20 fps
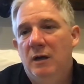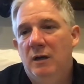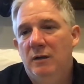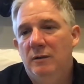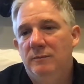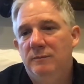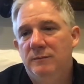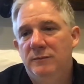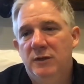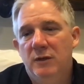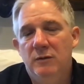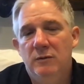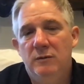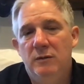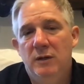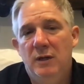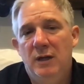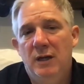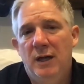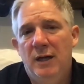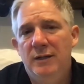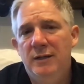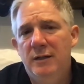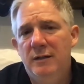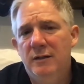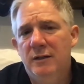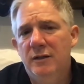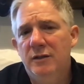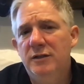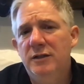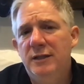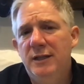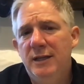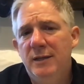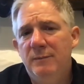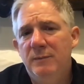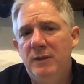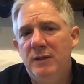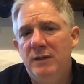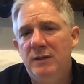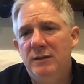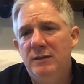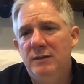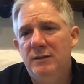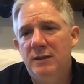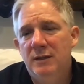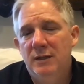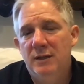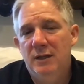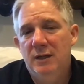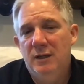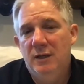So another good tip is,